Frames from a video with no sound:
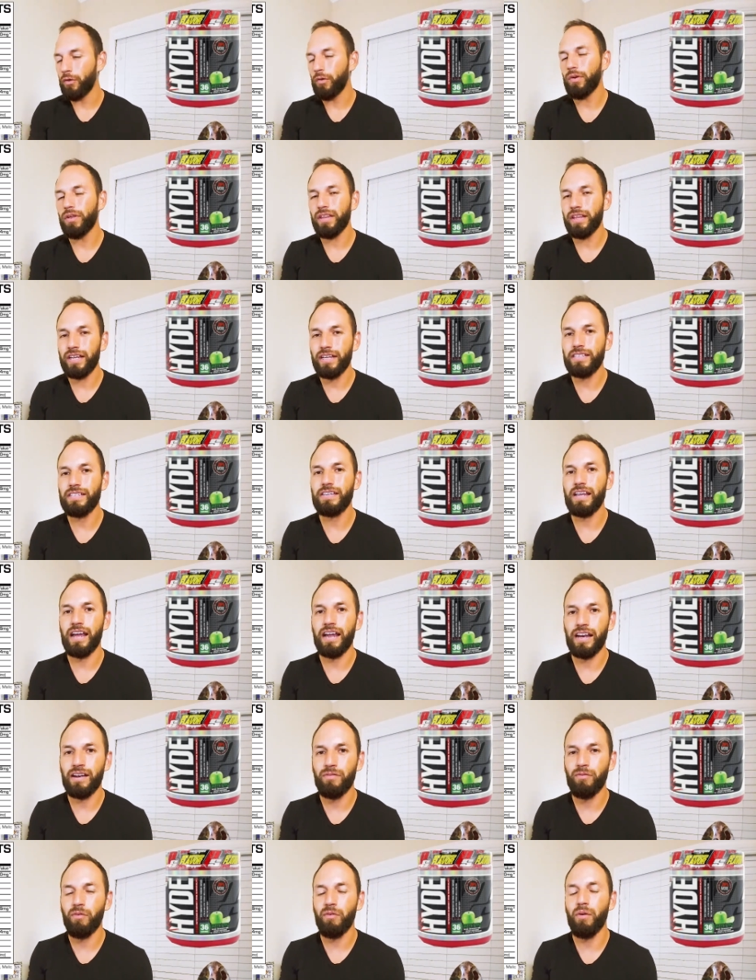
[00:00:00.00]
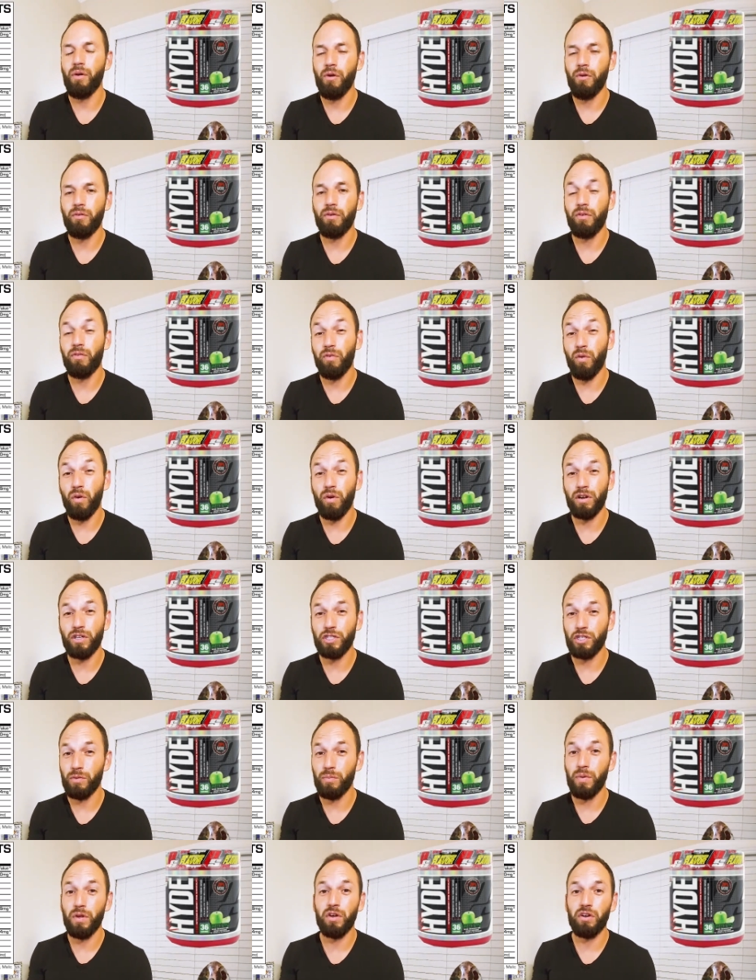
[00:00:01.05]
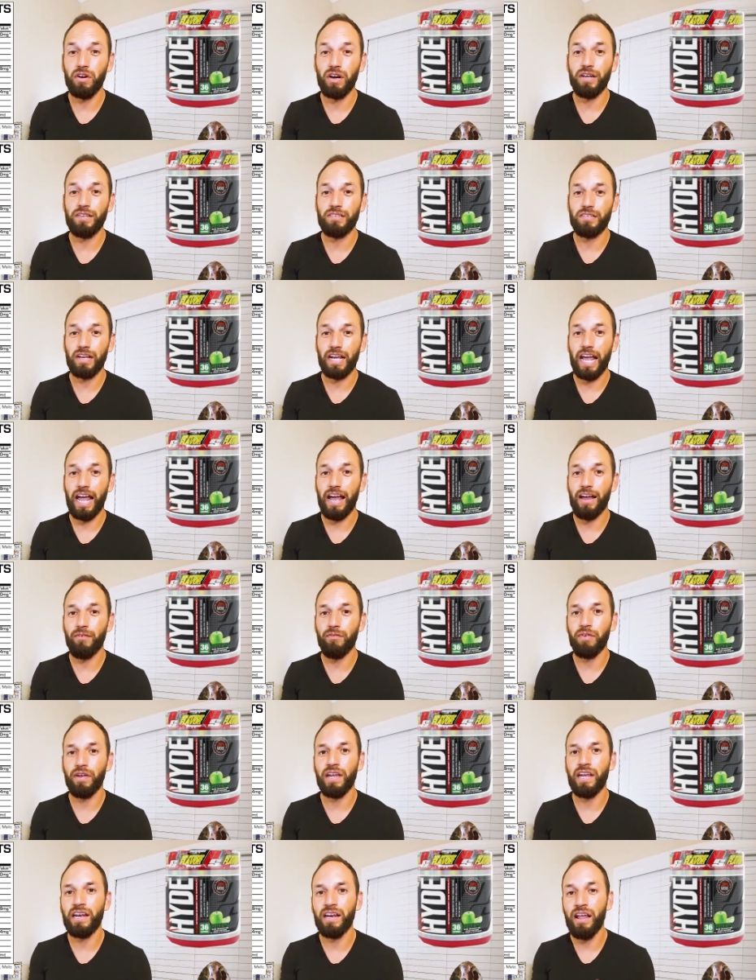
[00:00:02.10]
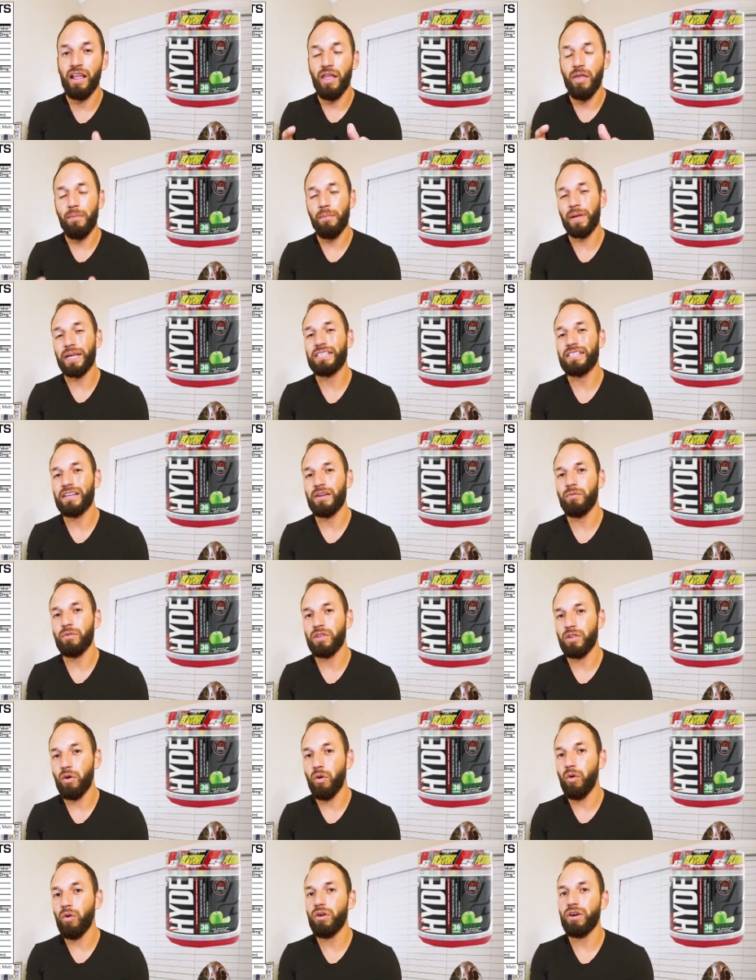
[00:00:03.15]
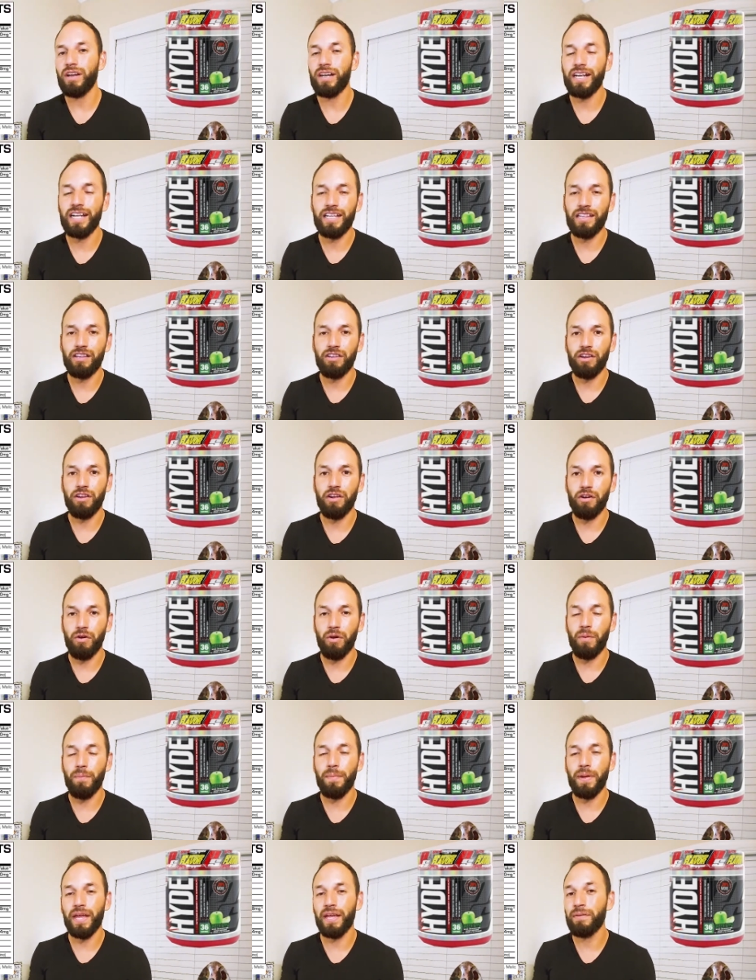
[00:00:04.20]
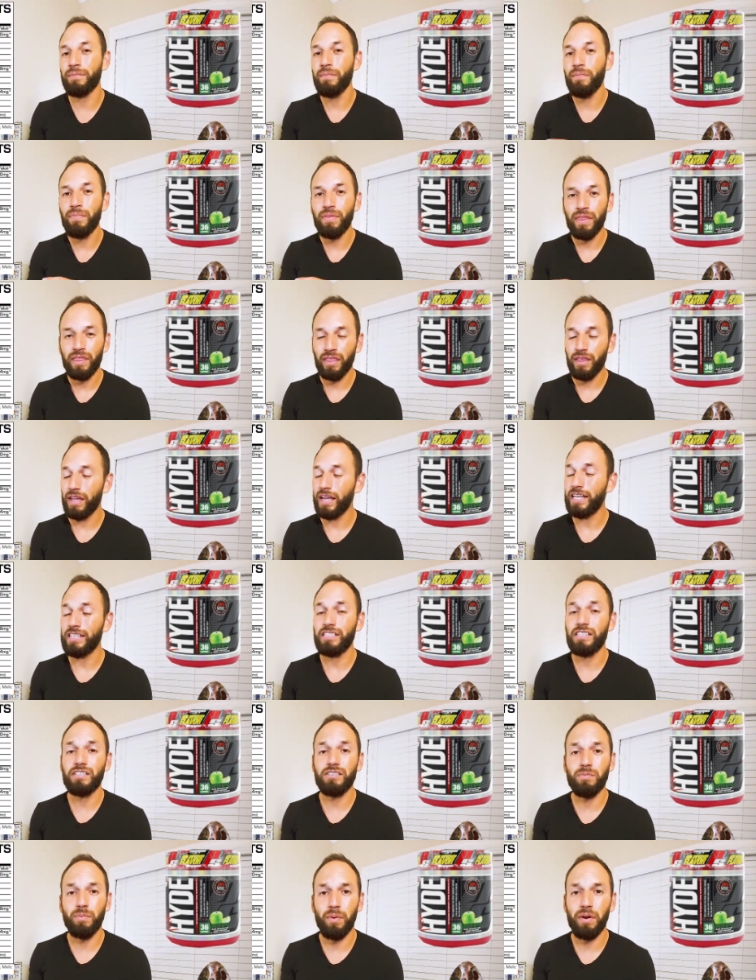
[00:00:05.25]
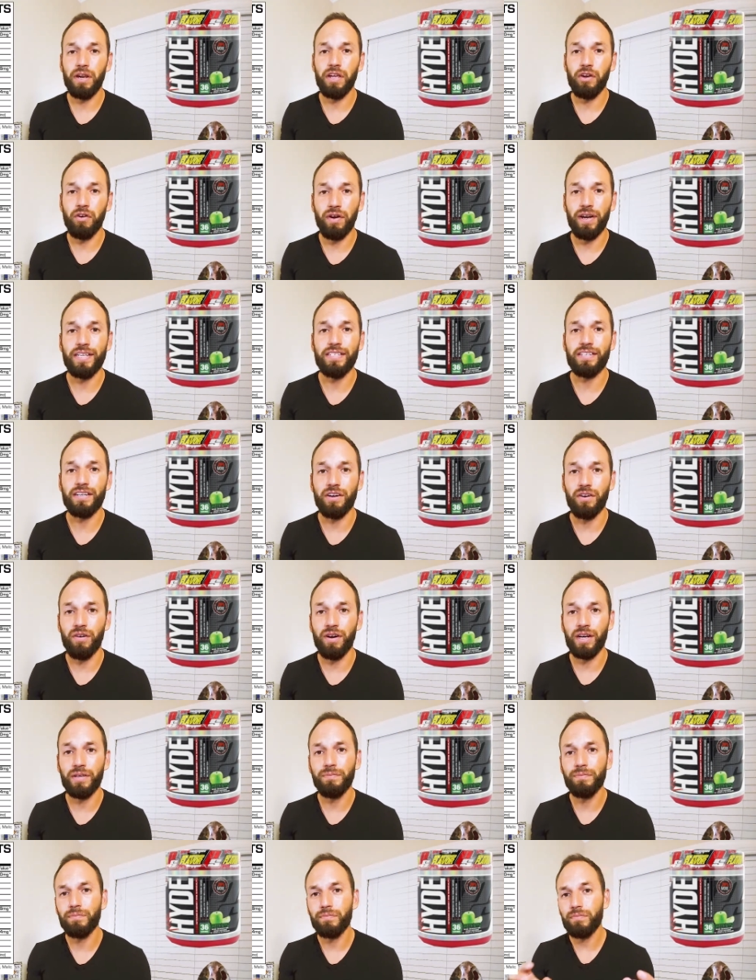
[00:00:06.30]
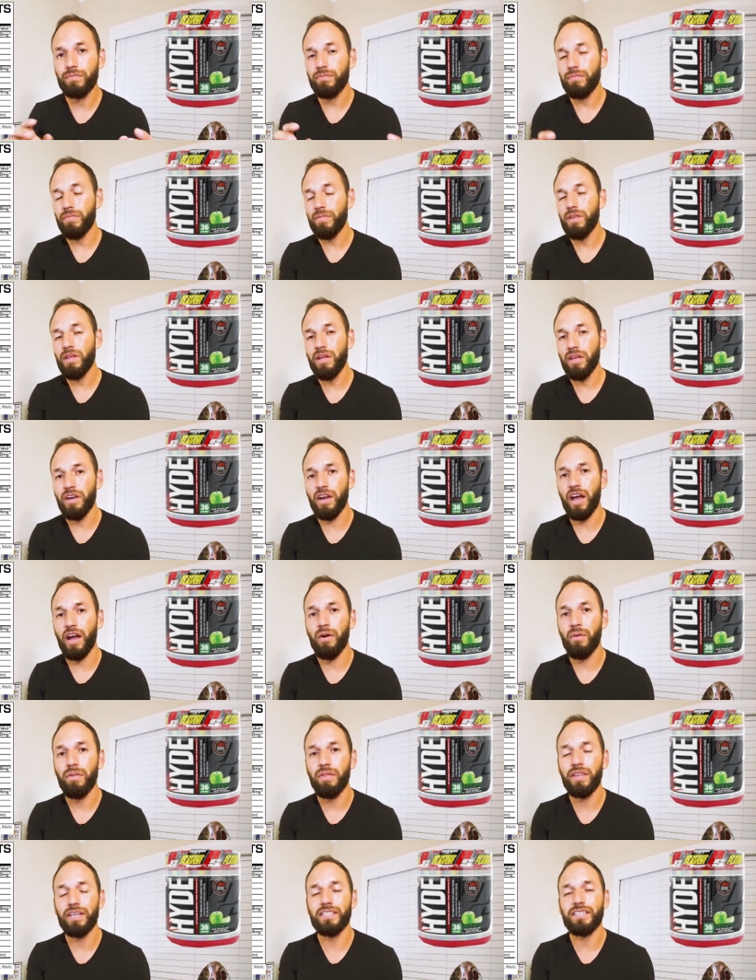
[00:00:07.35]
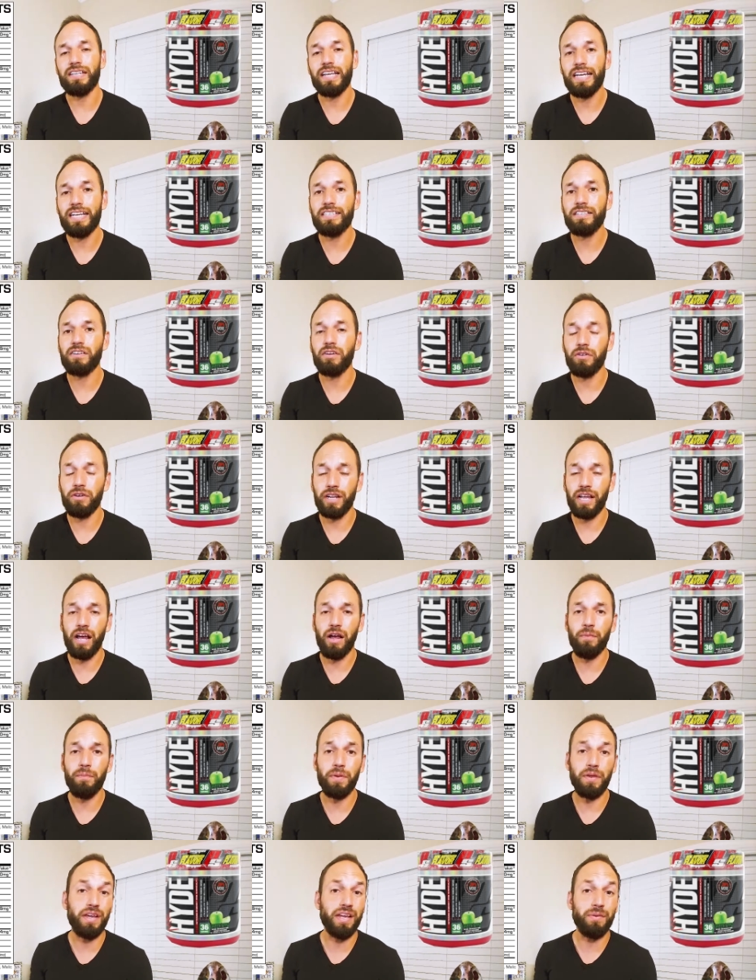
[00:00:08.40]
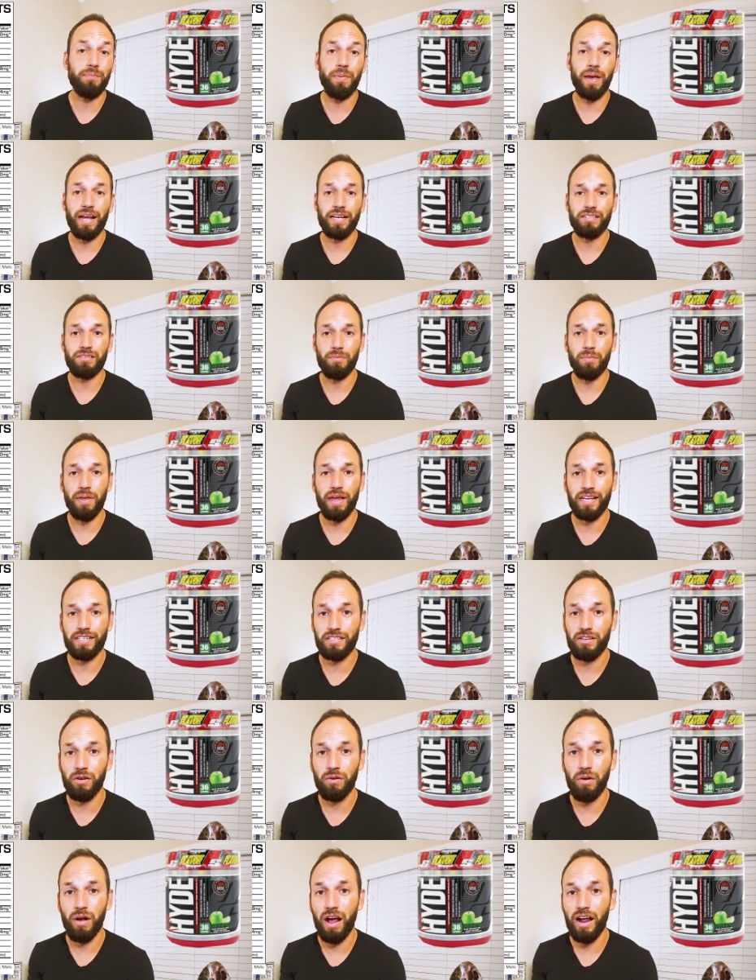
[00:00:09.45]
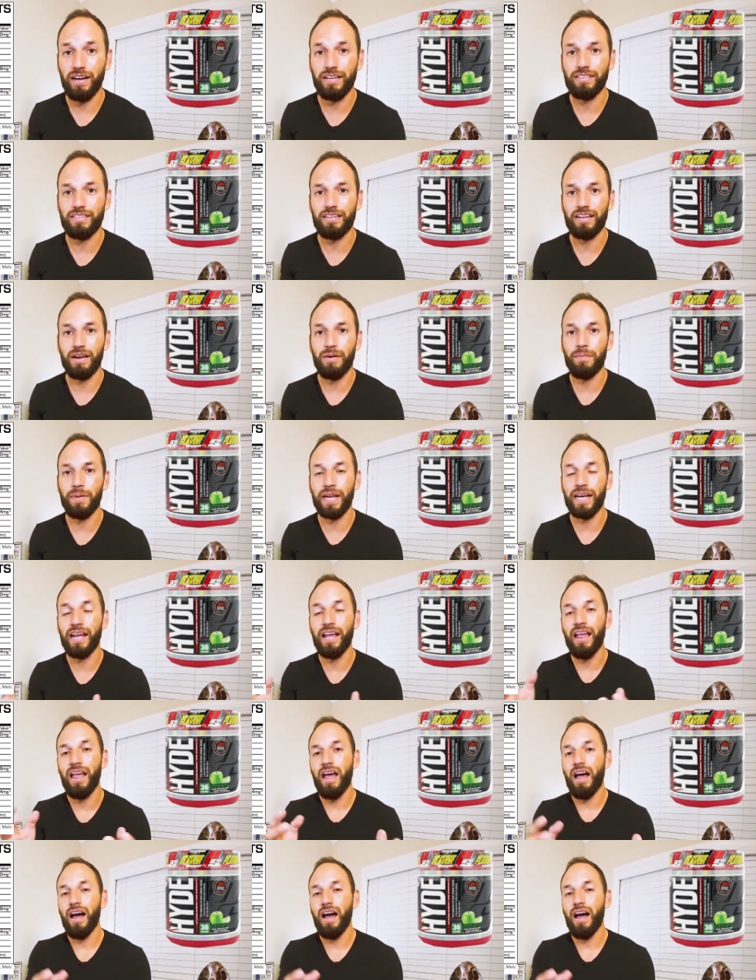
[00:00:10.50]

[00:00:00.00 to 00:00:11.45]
it really is that over 400 milligrams of caffeine mixed in with the hordenine, the yohimbe. It's just pretty crazy, all right? Now, this is going to help you get past the plateau, honestly. I mean,